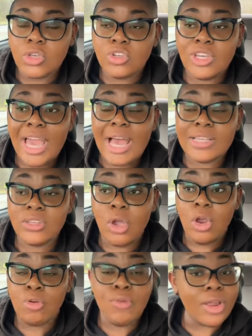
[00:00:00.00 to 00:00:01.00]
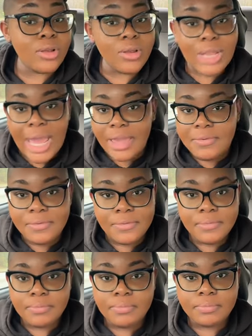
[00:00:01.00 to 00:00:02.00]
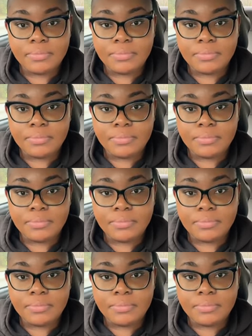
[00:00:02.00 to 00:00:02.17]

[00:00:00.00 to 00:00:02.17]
So she has her regular life.